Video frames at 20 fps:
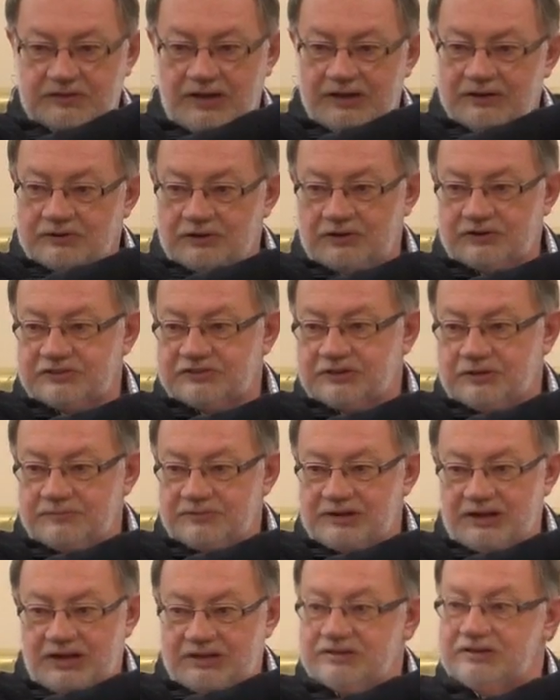I'd learned
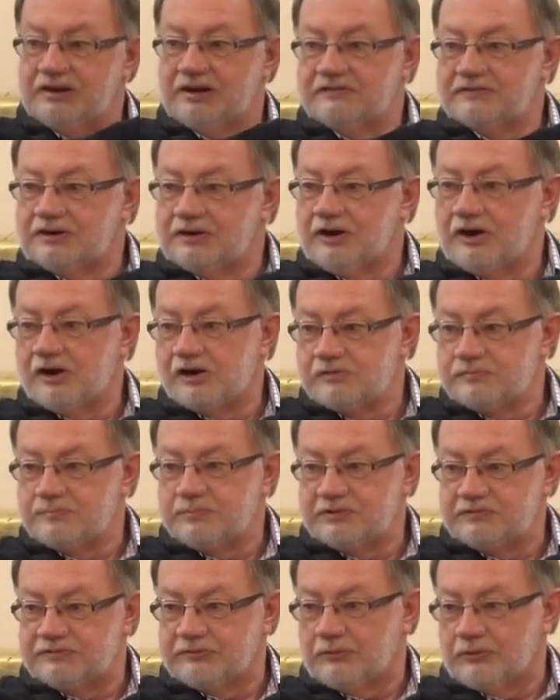something I'd never heard
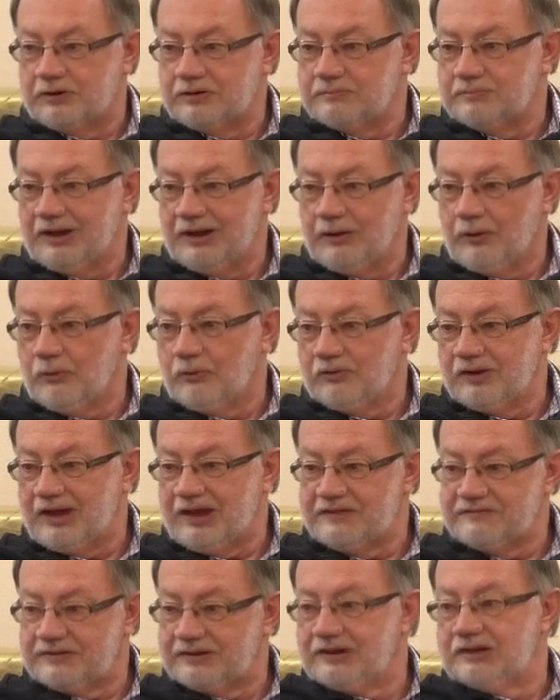before my whole life,